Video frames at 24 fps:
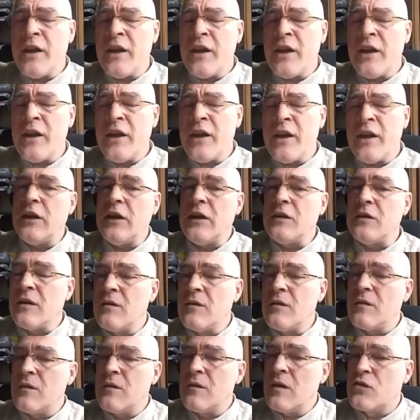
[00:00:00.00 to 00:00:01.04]
in
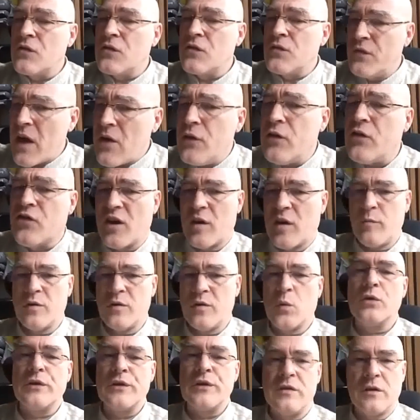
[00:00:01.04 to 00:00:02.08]
very troubled
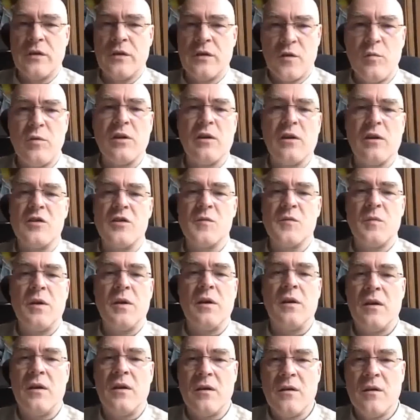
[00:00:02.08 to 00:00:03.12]
waters, economically
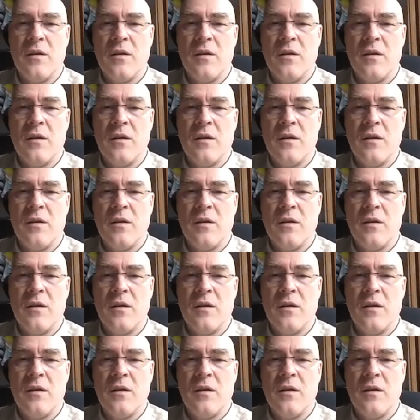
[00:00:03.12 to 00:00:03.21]
speaking.